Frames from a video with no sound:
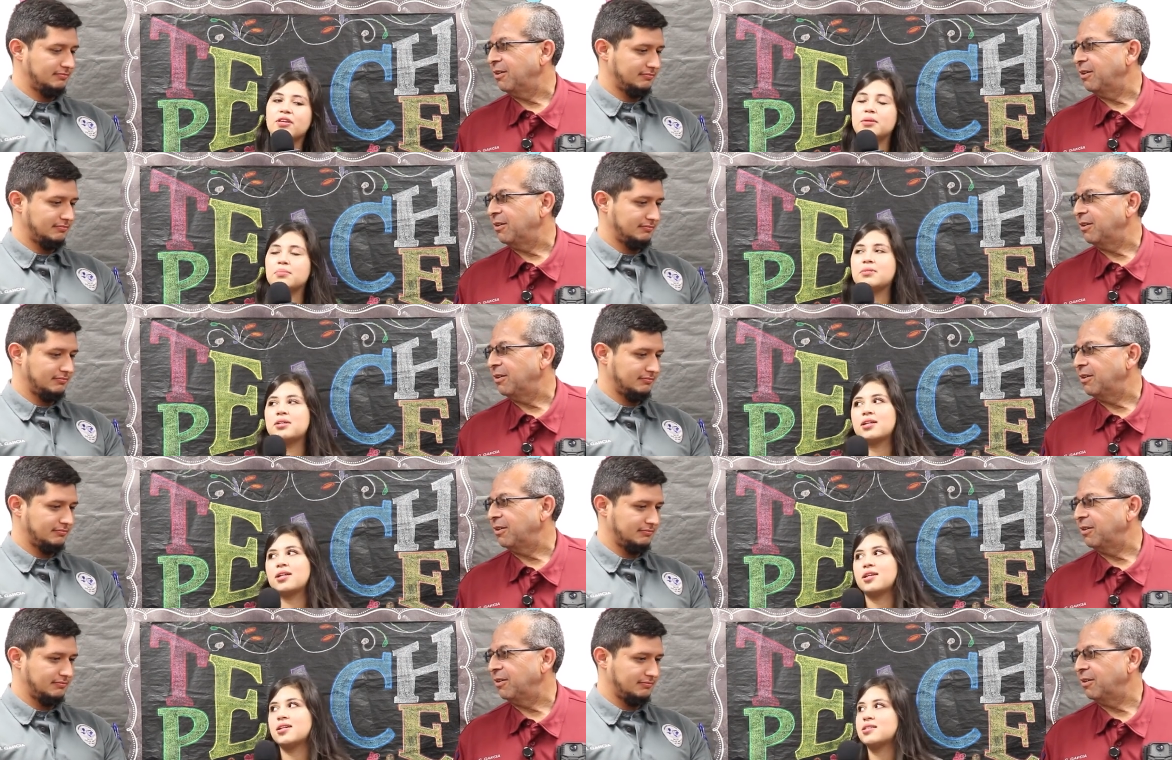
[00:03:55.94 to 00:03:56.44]
Speaker 1: keep
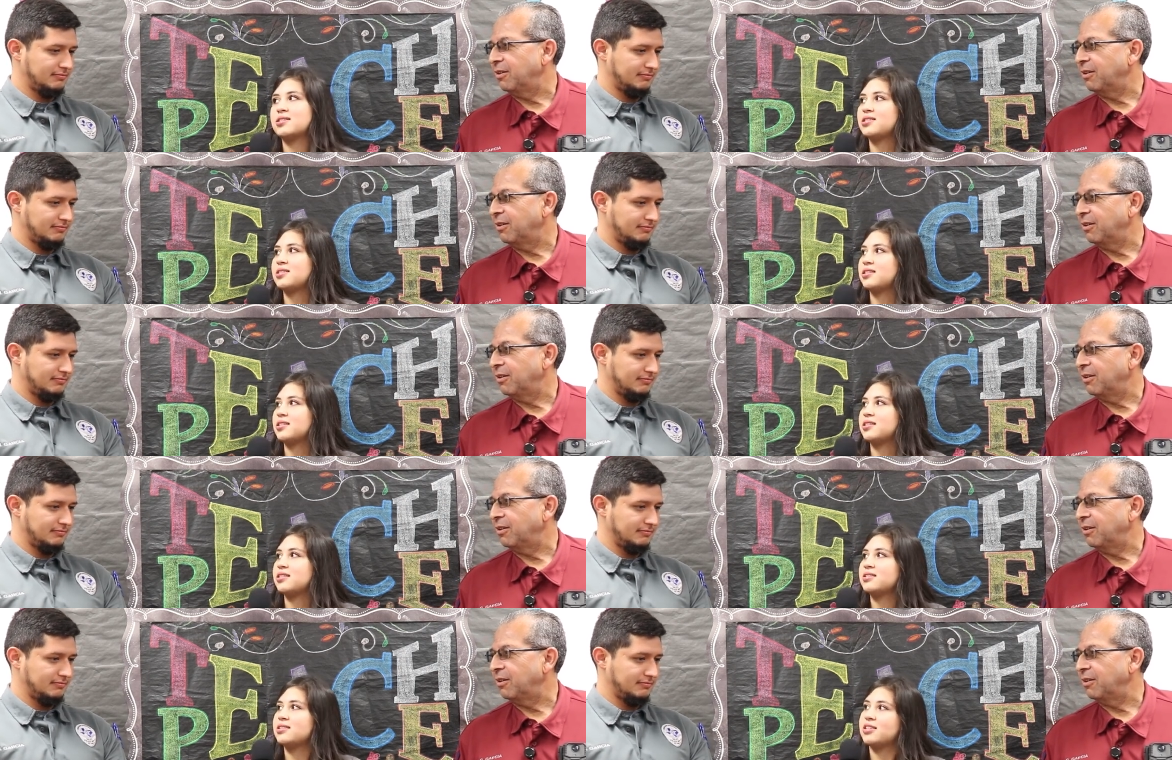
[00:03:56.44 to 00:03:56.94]

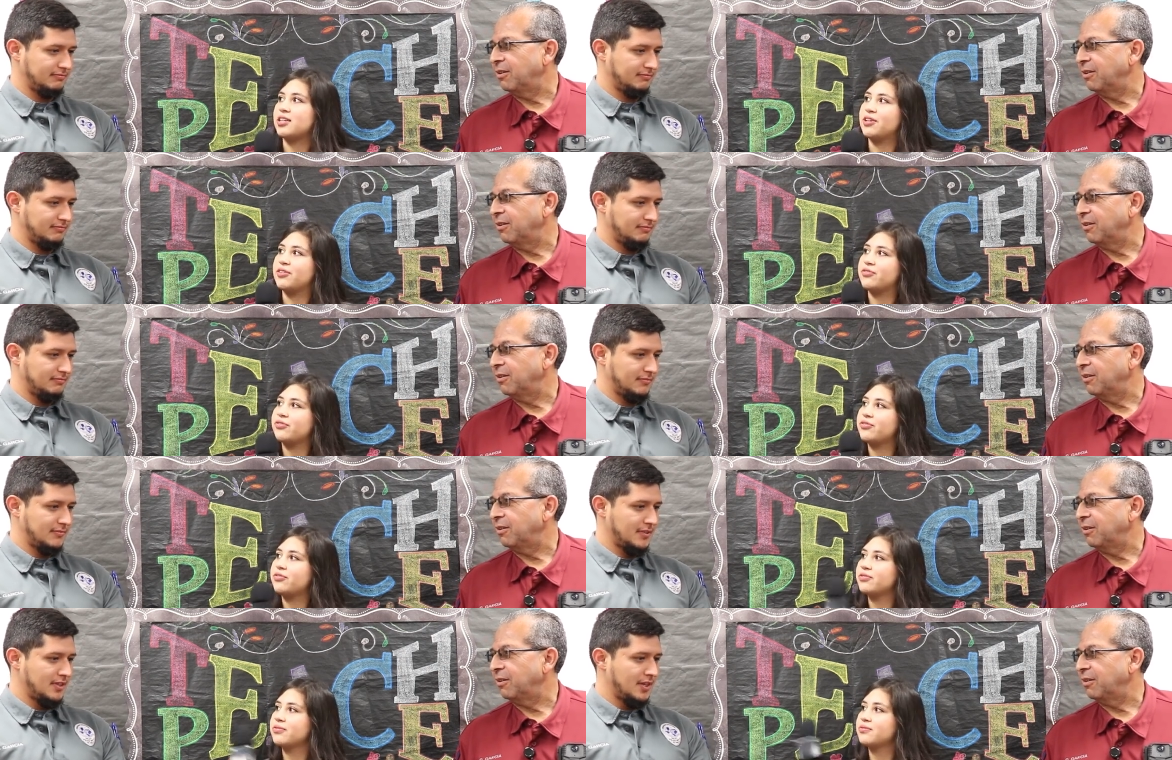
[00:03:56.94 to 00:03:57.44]
DLASC
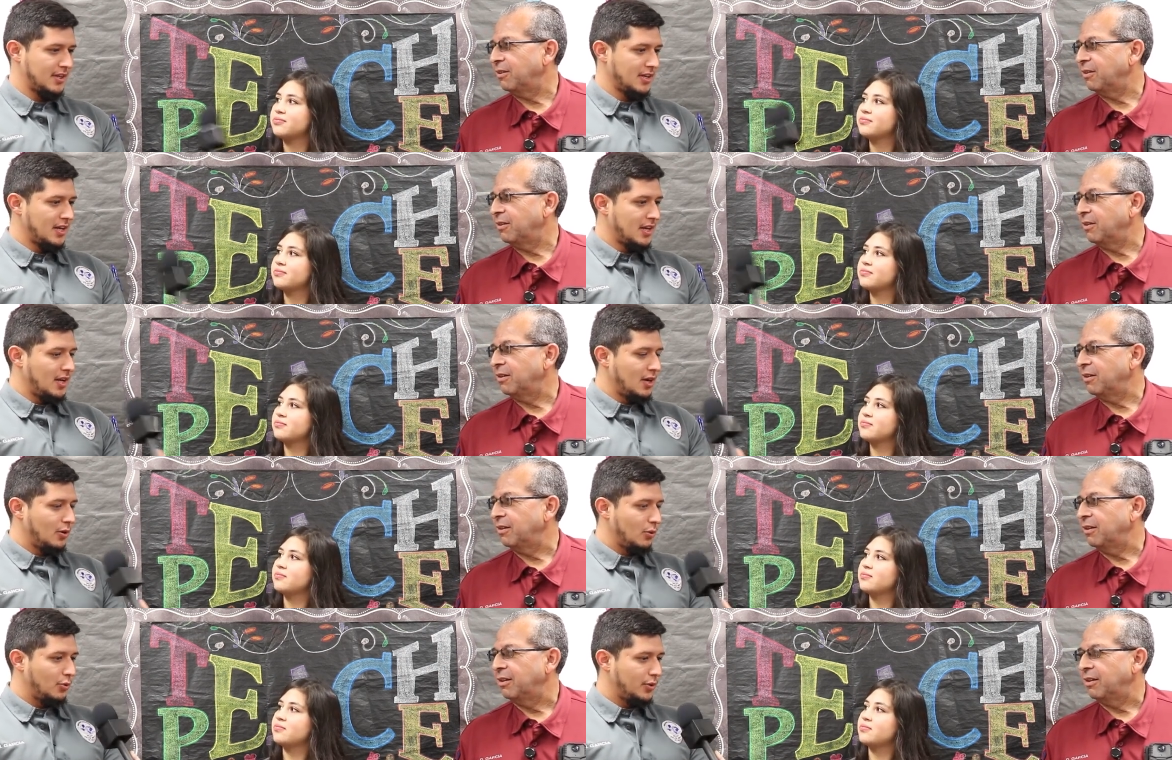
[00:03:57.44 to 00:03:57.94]
safe.
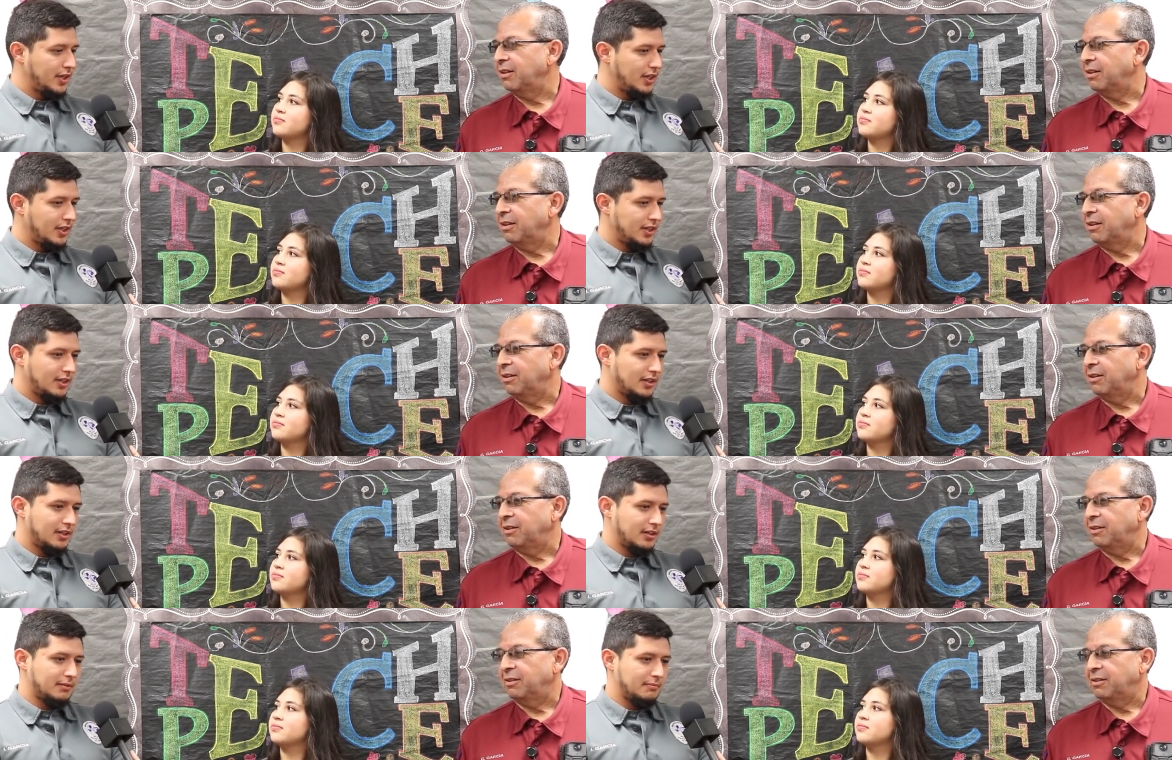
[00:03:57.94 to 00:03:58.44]
Speaker 2: We
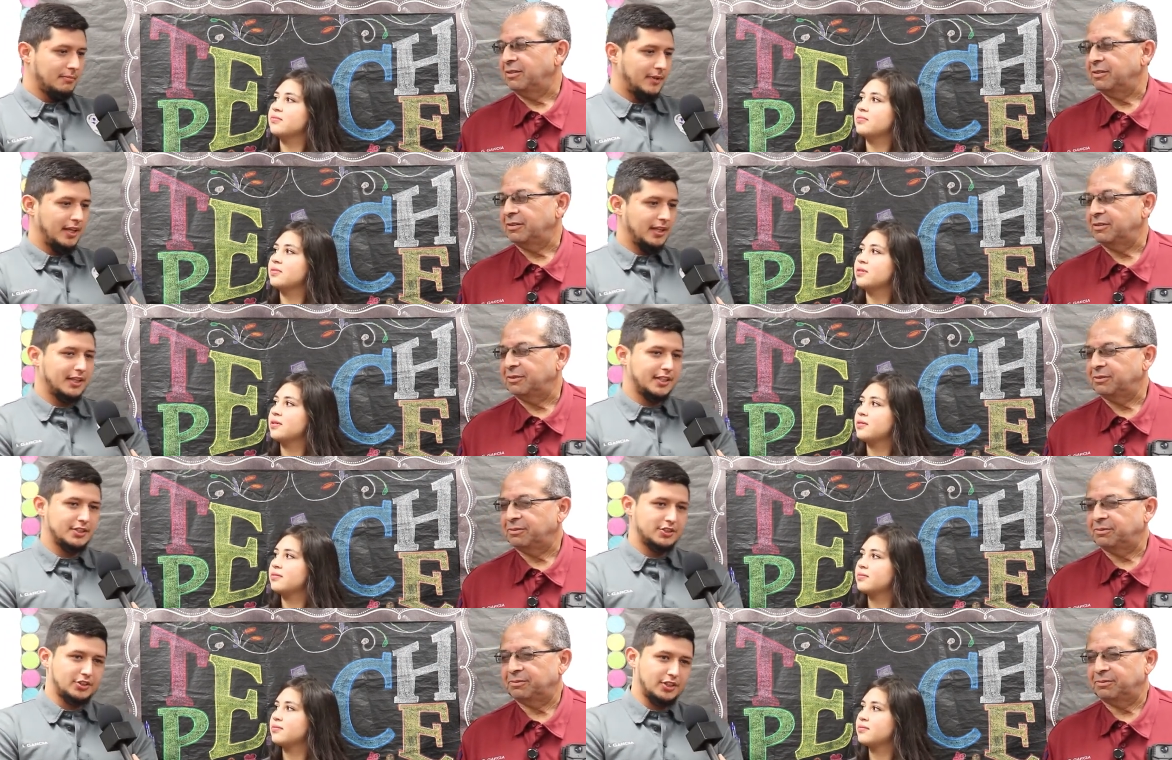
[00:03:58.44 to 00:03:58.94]
uh,
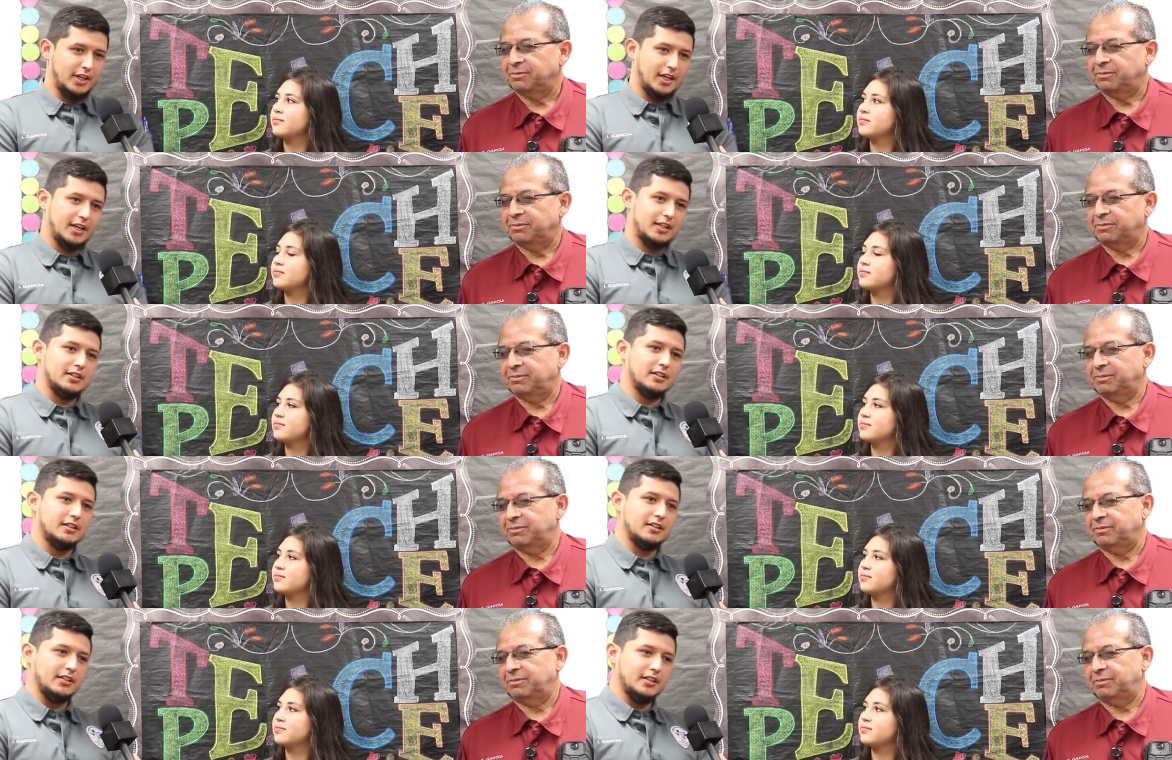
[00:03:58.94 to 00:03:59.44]
mainly check
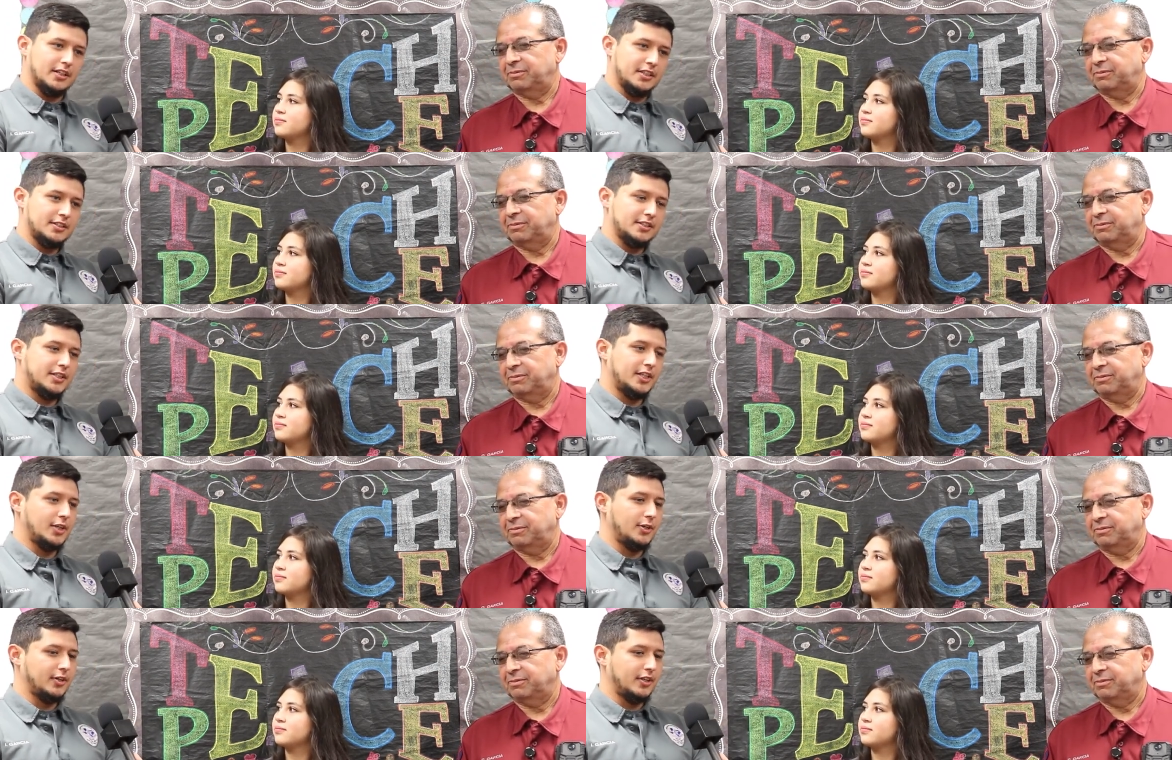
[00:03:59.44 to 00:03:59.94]
uh,
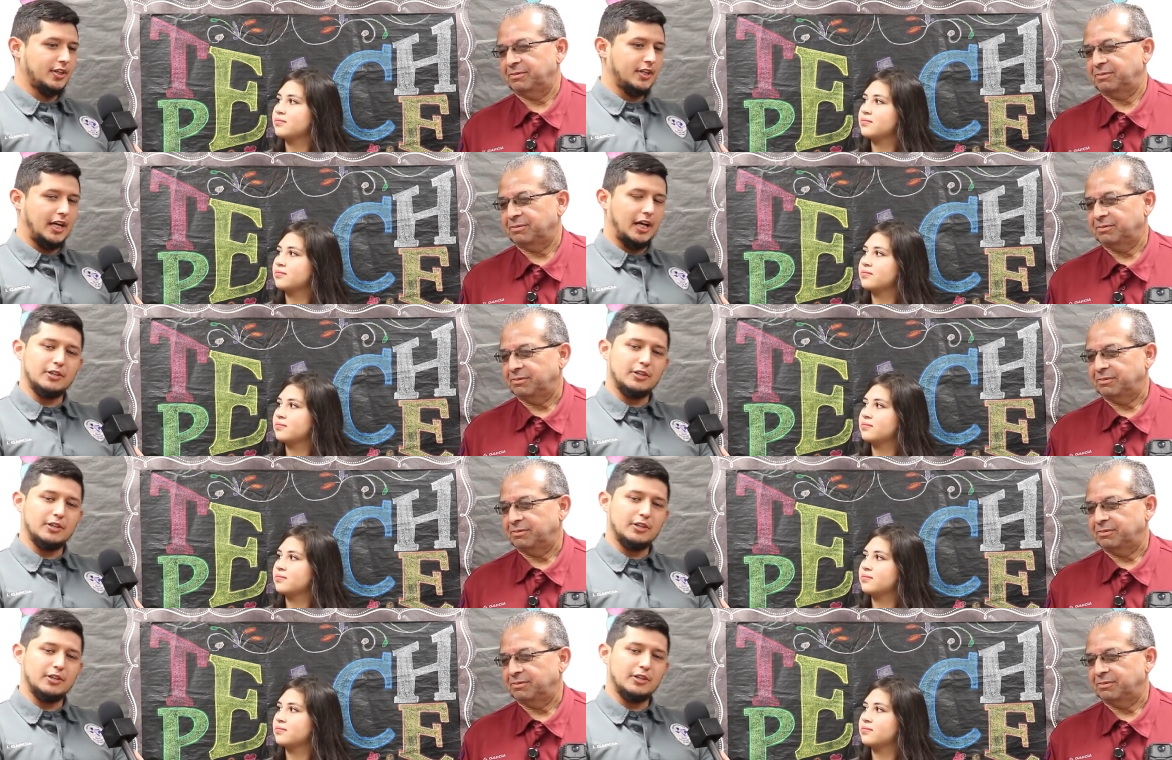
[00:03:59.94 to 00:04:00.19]
interior,